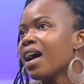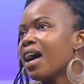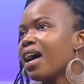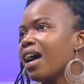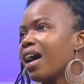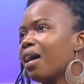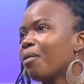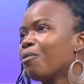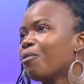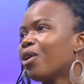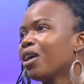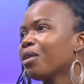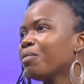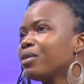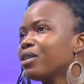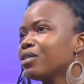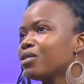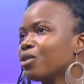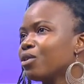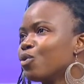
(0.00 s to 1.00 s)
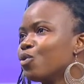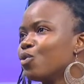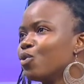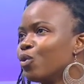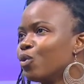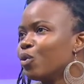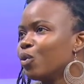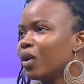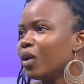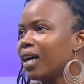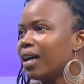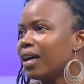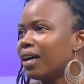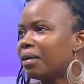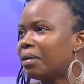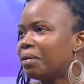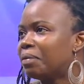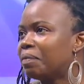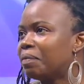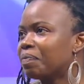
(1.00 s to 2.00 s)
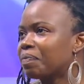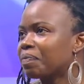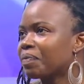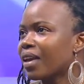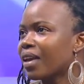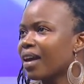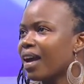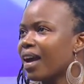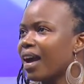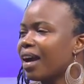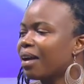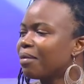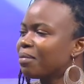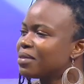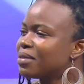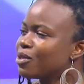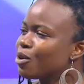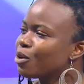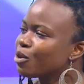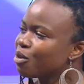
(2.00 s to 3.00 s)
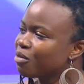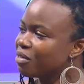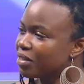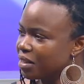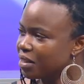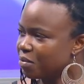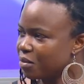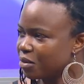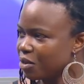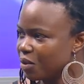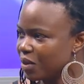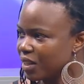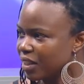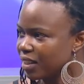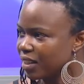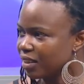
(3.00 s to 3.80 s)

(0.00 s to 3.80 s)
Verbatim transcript: I'm one person who, um, I'm sort of in between